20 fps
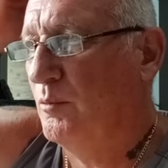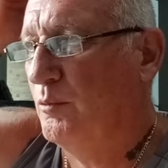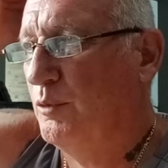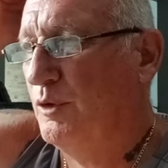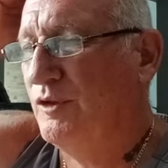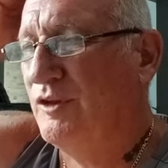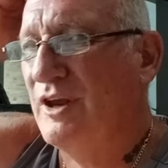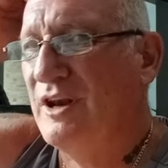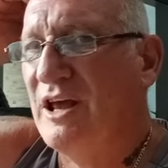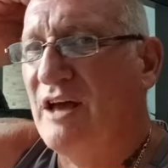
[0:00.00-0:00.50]

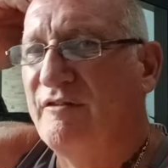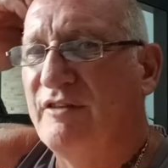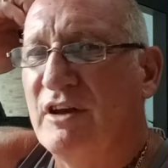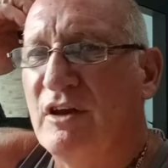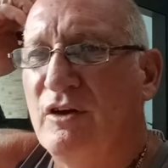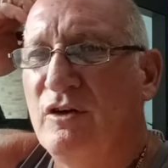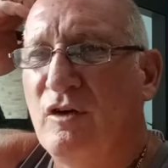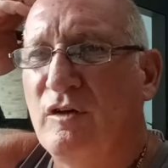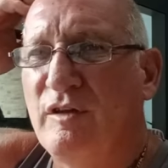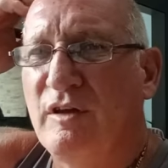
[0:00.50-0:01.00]
But then having
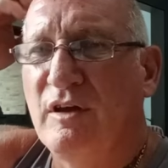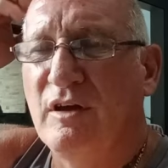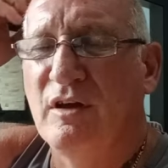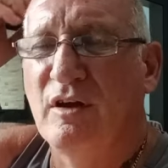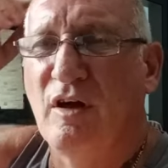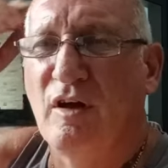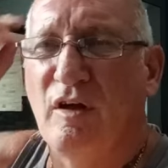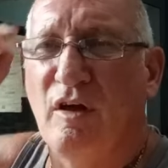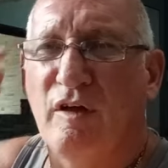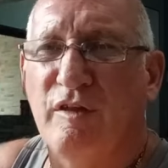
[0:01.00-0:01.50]

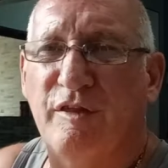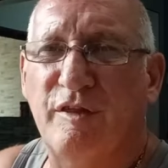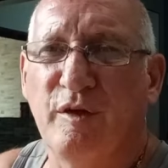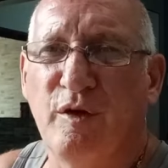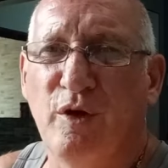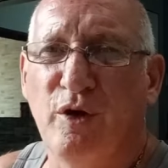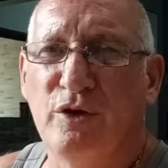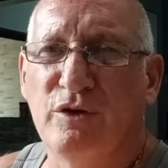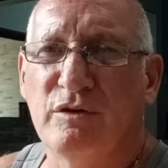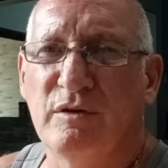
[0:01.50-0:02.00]
another, a
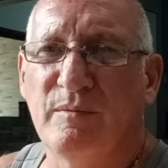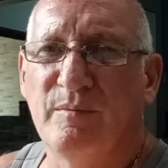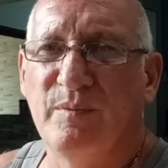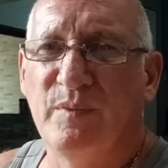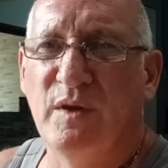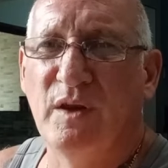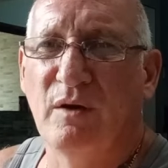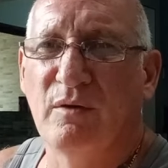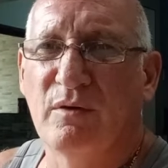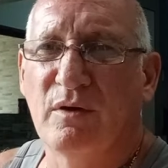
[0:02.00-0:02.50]
third,
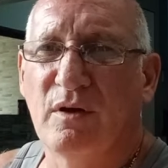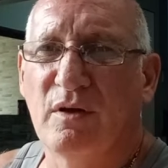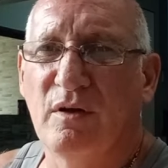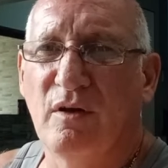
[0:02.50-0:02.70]
you know,